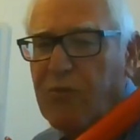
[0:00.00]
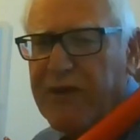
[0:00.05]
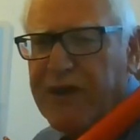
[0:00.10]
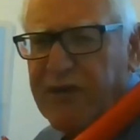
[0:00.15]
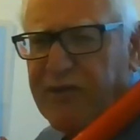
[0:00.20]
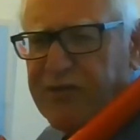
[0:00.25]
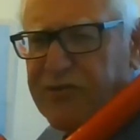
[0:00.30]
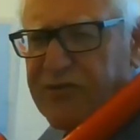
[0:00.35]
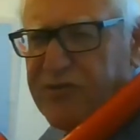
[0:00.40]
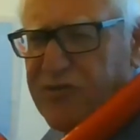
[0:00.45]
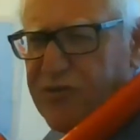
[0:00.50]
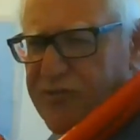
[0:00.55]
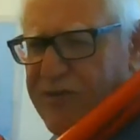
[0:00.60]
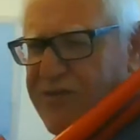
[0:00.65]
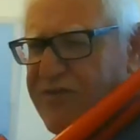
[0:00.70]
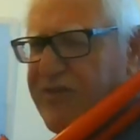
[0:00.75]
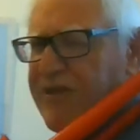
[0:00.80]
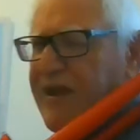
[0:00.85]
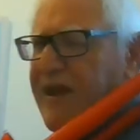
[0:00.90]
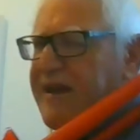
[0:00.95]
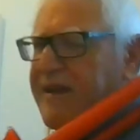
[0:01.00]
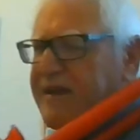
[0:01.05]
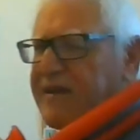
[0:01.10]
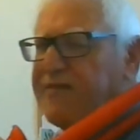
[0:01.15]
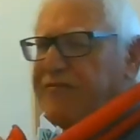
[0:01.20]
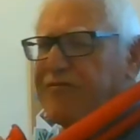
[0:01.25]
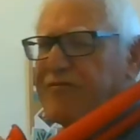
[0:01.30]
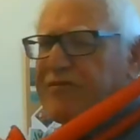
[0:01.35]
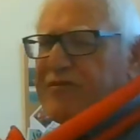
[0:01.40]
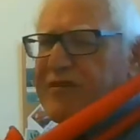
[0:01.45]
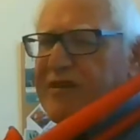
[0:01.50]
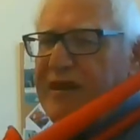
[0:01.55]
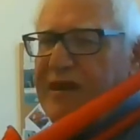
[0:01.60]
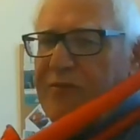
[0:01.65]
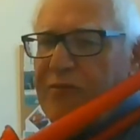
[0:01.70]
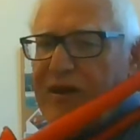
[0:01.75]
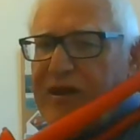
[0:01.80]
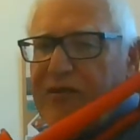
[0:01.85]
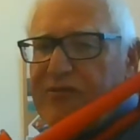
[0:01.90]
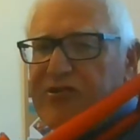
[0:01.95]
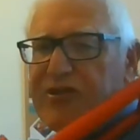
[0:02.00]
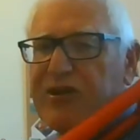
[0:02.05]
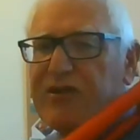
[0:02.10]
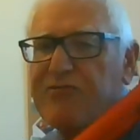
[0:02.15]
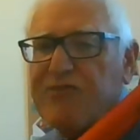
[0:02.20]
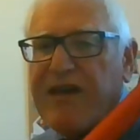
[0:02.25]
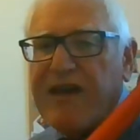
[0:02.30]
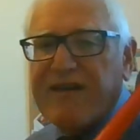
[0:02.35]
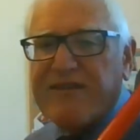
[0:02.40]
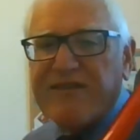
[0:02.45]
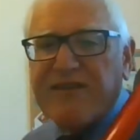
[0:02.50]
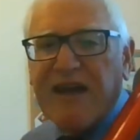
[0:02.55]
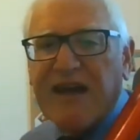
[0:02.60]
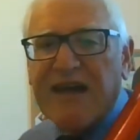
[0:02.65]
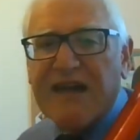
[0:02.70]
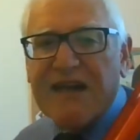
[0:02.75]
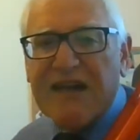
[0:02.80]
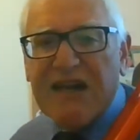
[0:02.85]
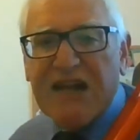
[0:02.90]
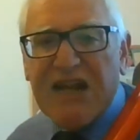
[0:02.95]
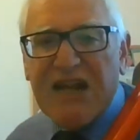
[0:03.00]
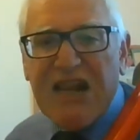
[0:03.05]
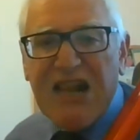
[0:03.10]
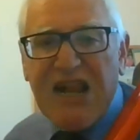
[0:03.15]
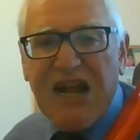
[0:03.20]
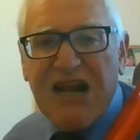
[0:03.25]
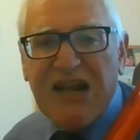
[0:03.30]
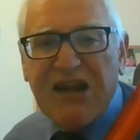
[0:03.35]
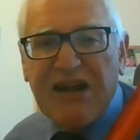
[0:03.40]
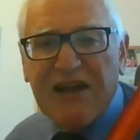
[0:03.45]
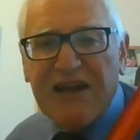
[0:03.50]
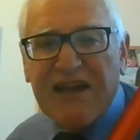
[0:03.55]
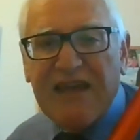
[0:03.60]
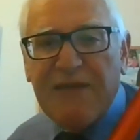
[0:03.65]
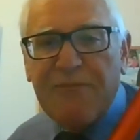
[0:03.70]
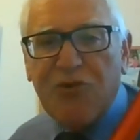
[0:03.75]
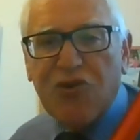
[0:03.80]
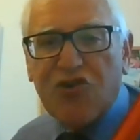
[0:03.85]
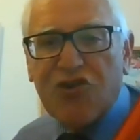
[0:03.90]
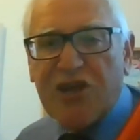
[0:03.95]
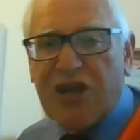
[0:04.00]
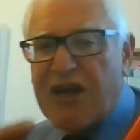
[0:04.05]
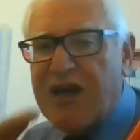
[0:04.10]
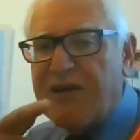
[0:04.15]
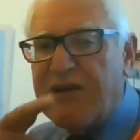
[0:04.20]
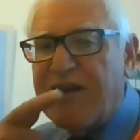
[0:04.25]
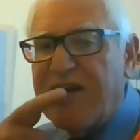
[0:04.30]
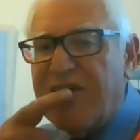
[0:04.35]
we're going to do it slightly different today. We're going to use our tongue, and keep your tongue